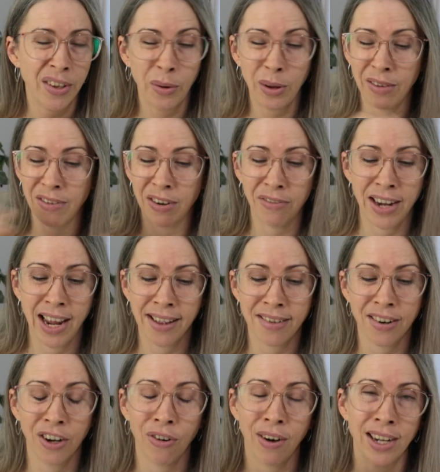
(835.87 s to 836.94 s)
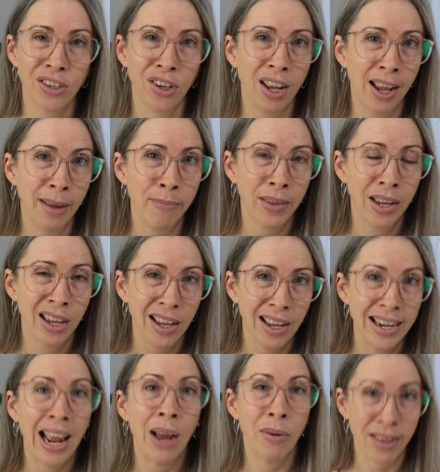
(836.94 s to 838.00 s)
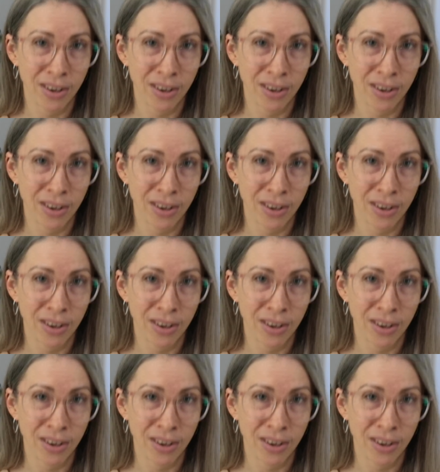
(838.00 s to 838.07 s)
So even if now's not a great time, now